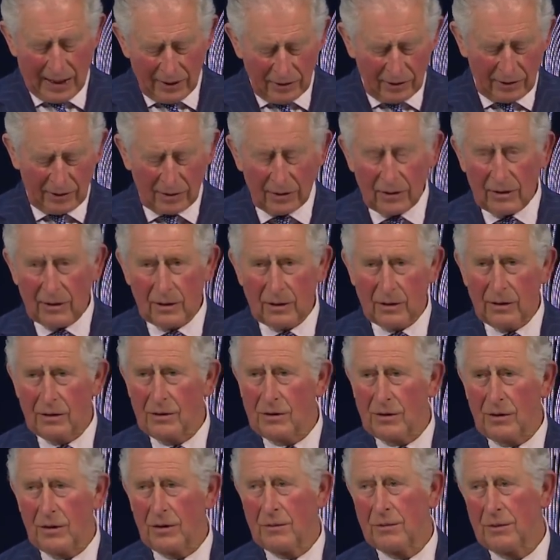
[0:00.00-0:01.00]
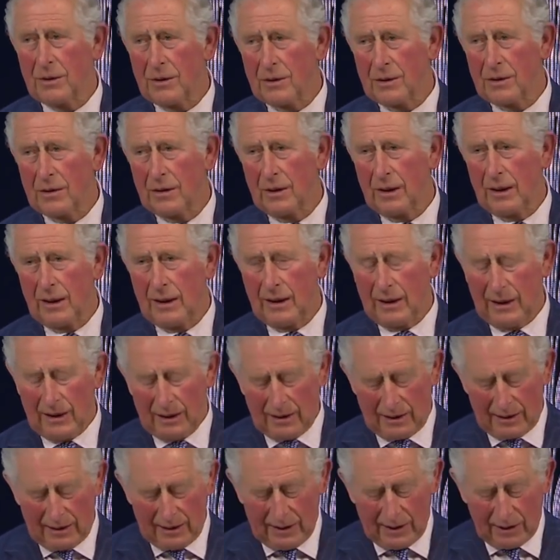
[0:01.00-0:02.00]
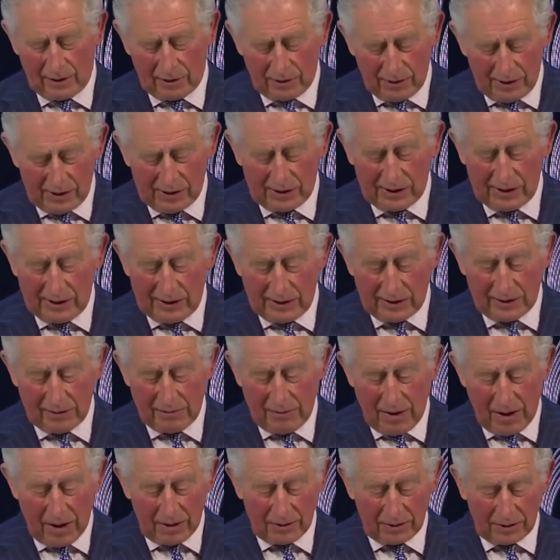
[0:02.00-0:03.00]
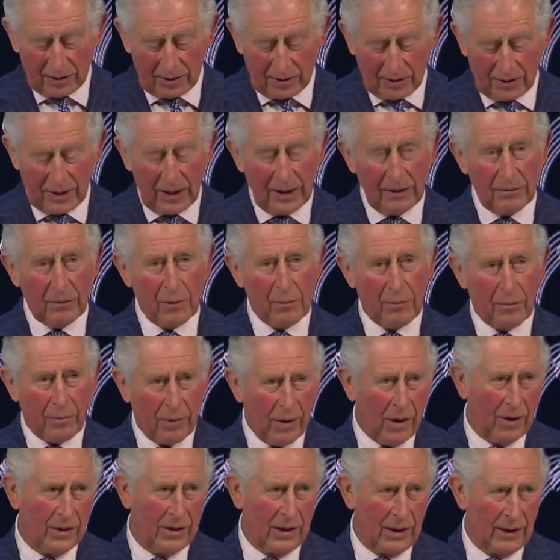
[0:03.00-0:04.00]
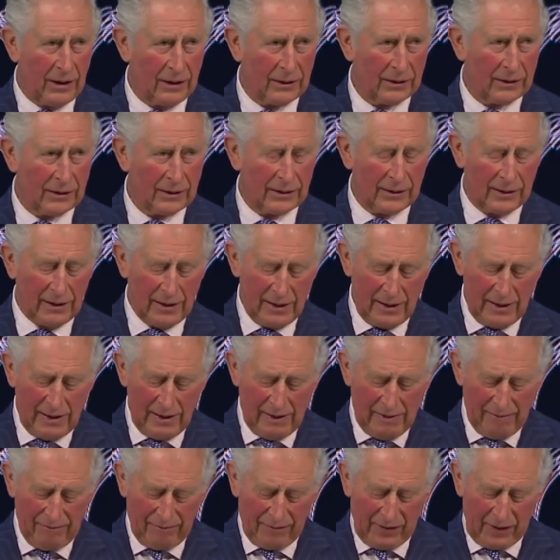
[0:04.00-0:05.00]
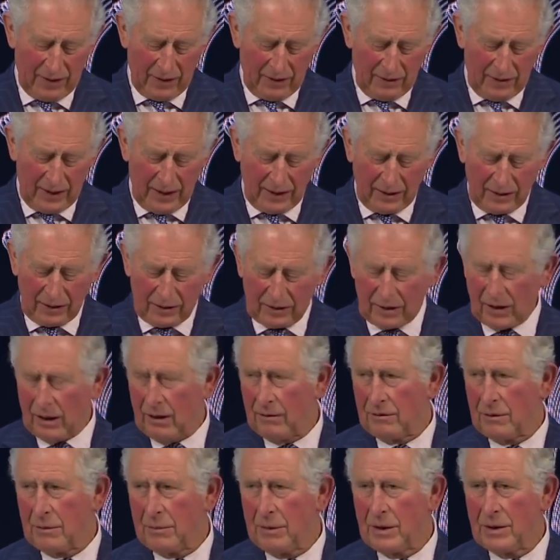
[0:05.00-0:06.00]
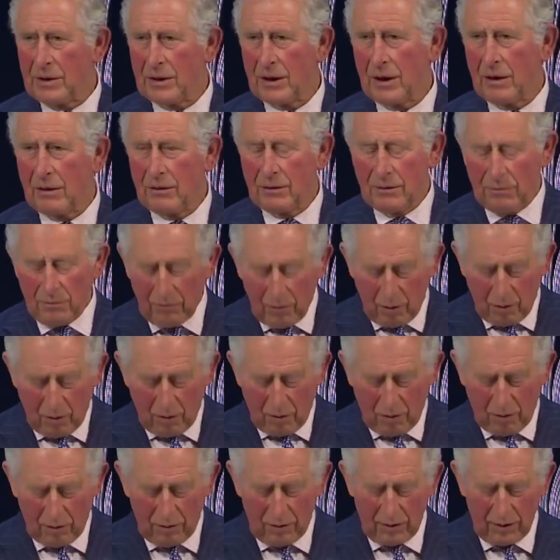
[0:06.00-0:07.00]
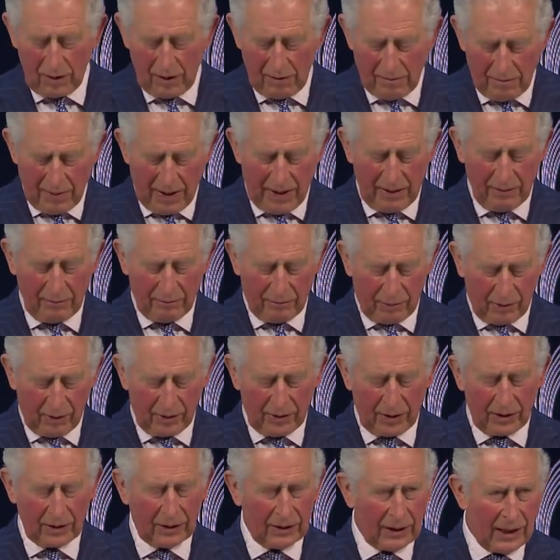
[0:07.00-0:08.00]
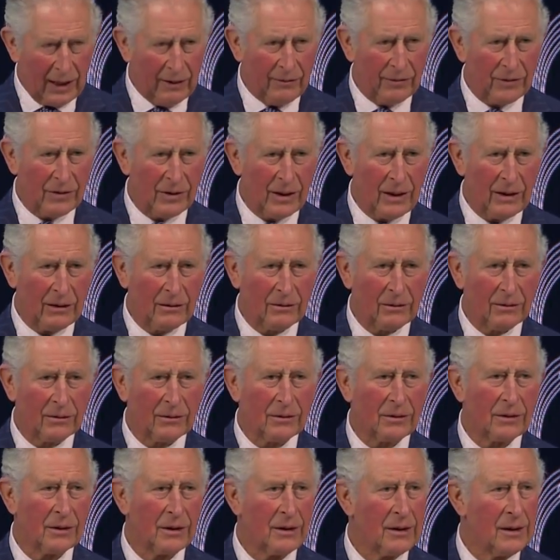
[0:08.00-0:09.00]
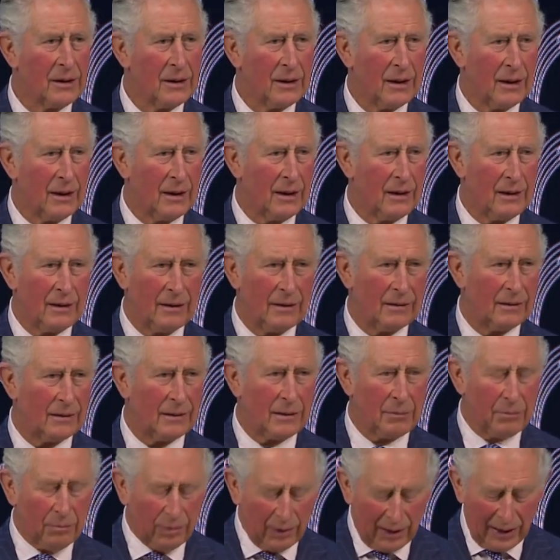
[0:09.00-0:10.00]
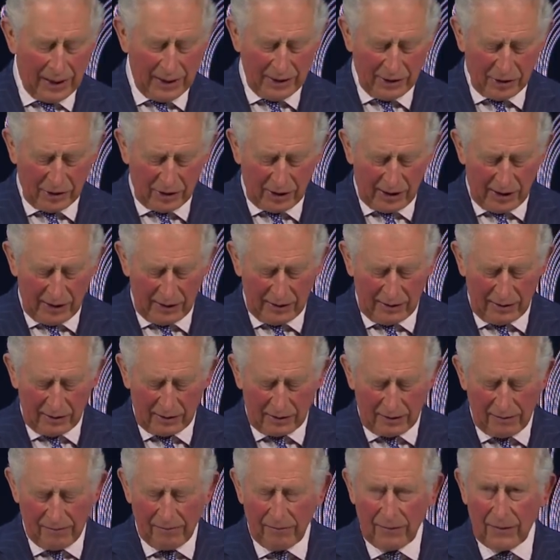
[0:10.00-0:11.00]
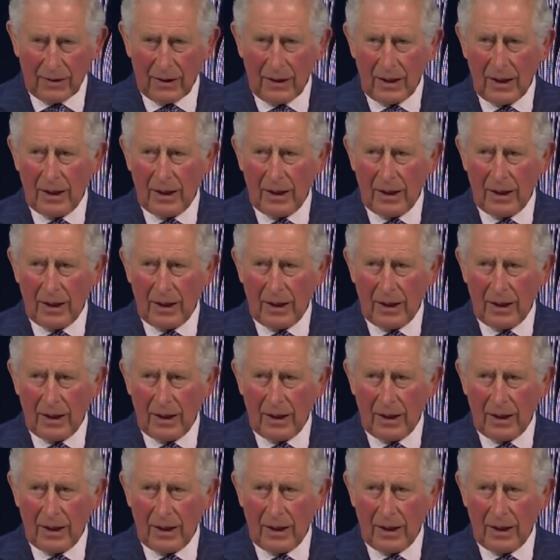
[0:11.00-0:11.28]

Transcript: As consumers uh, increasingly demand sustainable products, they deserve to be told more about product life cycles, uh, supply chains,